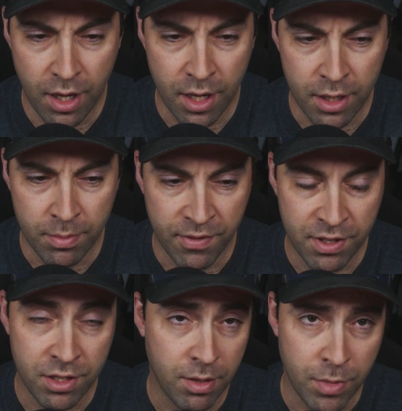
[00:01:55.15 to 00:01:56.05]
If
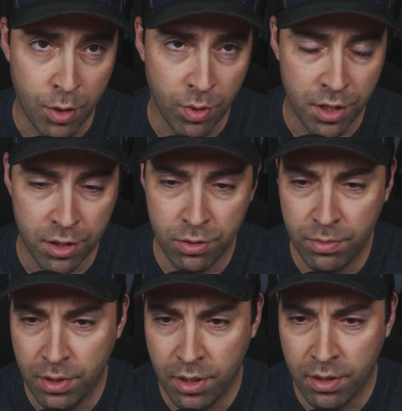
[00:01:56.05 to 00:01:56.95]
this is something you want to do,
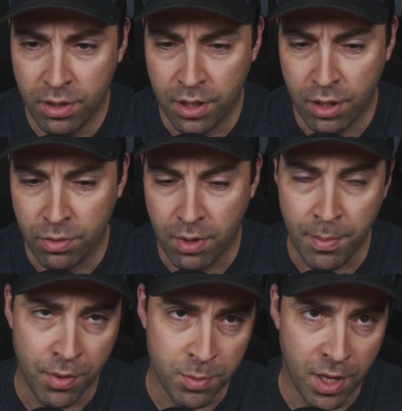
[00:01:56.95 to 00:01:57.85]

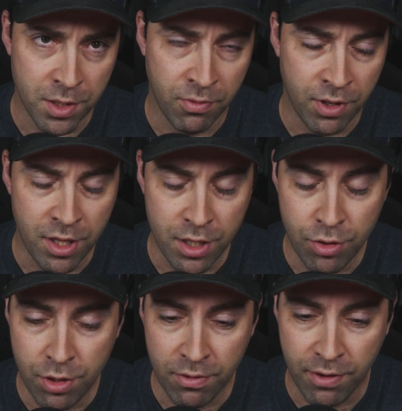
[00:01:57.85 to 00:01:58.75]
I'm not responsible for anything you
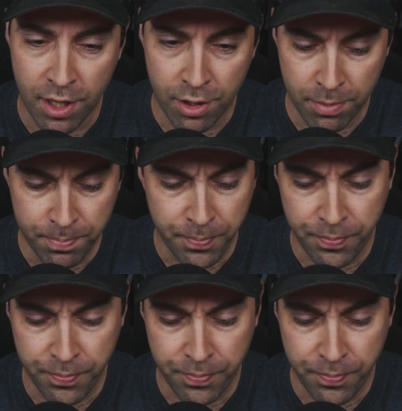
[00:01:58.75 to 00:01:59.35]
do to your firearm,